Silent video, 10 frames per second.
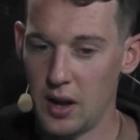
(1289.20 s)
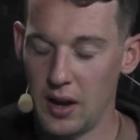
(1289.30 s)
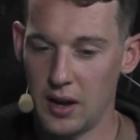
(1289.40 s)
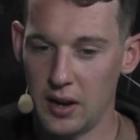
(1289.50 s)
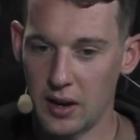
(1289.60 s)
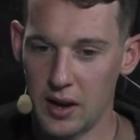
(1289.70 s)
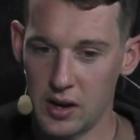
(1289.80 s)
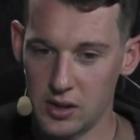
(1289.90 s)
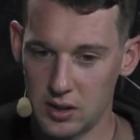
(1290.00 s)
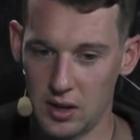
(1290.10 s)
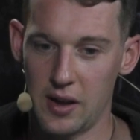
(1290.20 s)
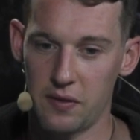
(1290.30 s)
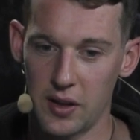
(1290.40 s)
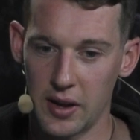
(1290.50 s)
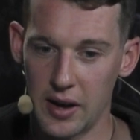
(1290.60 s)
And it kind of just
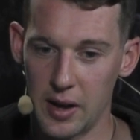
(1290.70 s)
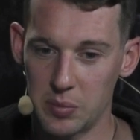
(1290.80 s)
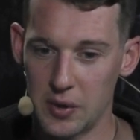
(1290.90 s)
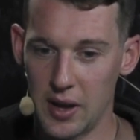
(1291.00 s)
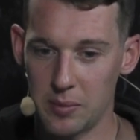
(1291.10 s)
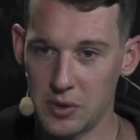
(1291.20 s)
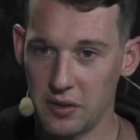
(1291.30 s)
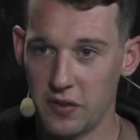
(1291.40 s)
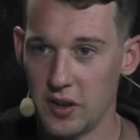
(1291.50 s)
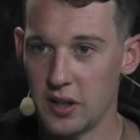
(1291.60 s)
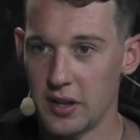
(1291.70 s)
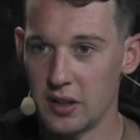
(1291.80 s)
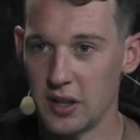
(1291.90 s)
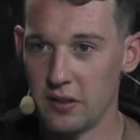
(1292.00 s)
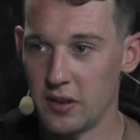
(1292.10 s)
left like an empty
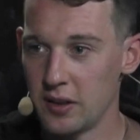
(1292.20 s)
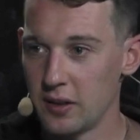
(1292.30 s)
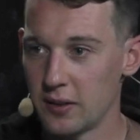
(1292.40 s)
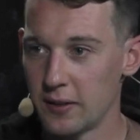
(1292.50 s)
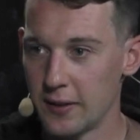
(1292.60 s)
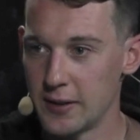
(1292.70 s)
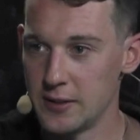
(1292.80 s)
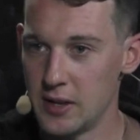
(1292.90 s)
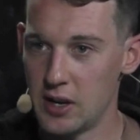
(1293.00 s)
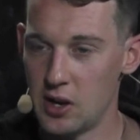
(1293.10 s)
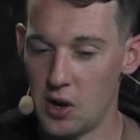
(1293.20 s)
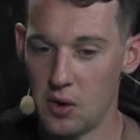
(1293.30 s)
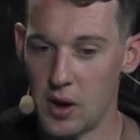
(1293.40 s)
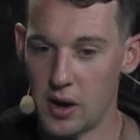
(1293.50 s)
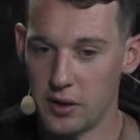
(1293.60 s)
feeling leaving, because you didn't
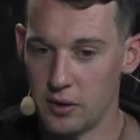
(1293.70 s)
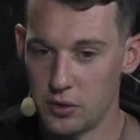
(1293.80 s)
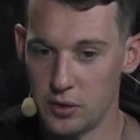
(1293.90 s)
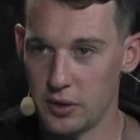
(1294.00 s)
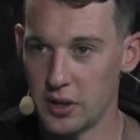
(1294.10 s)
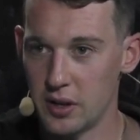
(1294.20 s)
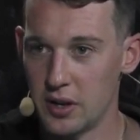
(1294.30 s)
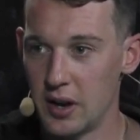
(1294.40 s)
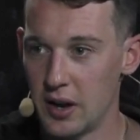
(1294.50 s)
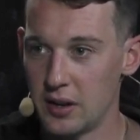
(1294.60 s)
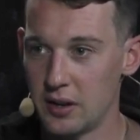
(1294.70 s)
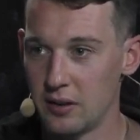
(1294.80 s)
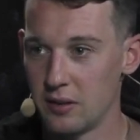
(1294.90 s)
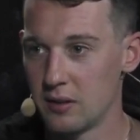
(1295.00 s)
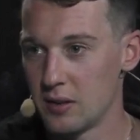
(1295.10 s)
know how you truly could have done.
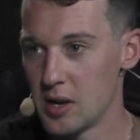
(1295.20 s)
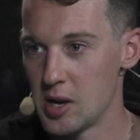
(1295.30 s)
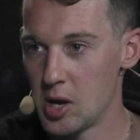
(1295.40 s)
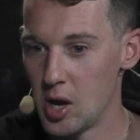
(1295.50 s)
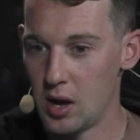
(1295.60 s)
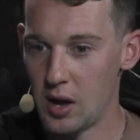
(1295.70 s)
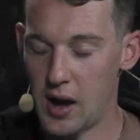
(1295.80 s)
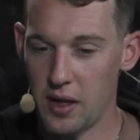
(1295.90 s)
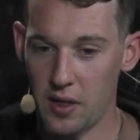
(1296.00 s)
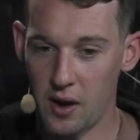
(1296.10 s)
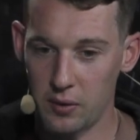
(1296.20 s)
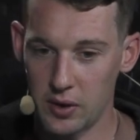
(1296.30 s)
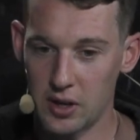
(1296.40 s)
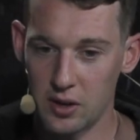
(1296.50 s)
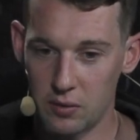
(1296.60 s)
And I thought
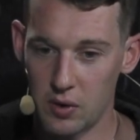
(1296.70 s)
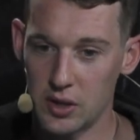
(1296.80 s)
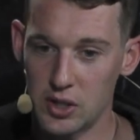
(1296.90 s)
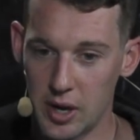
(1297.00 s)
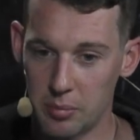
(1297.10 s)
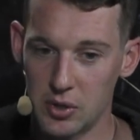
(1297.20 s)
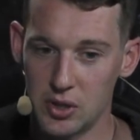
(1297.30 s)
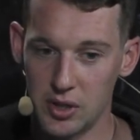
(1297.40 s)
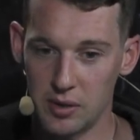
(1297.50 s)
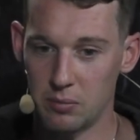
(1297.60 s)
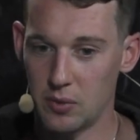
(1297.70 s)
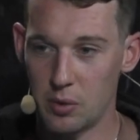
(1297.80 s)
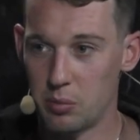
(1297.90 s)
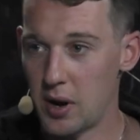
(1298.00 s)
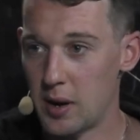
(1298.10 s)
we could have won a championship,
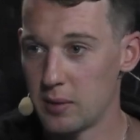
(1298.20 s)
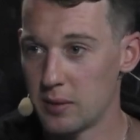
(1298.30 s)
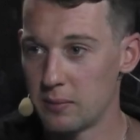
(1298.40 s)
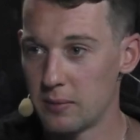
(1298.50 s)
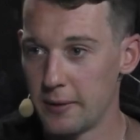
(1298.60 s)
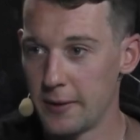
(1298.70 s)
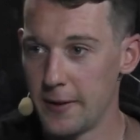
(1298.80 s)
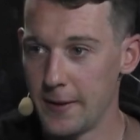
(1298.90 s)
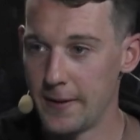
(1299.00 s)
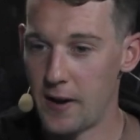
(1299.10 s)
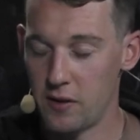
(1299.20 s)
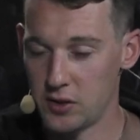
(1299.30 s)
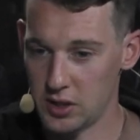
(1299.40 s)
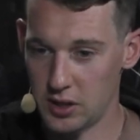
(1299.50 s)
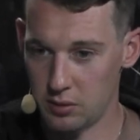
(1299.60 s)
no problem.
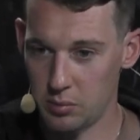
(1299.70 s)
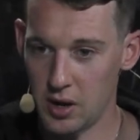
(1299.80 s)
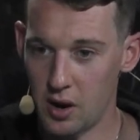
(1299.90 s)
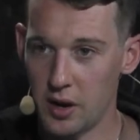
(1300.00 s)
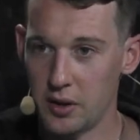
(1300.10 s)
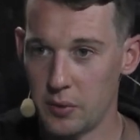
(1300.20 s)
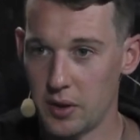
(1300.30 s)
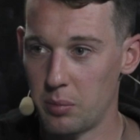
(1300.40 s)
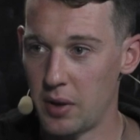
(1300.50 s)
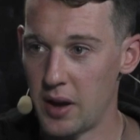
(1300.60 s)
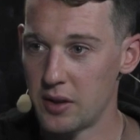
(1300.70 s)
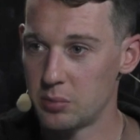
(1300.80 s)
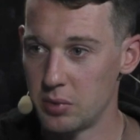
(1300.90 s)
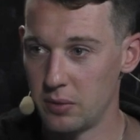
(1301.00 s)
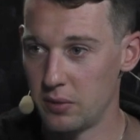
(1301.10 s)
Obviously, it would be hard to win the
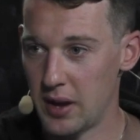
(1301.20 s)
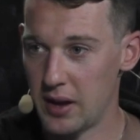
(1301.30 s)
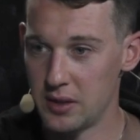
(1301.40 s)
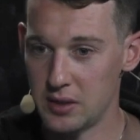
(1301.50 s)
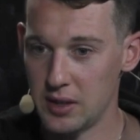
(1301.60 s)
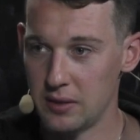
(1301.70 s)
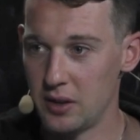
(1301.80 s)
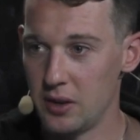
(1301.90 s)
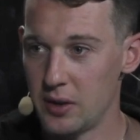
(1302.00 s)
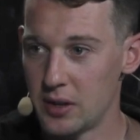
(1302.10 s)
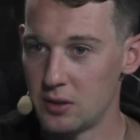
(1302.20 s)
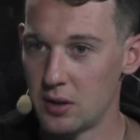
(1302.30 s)
playoffs, but we had the team to do it.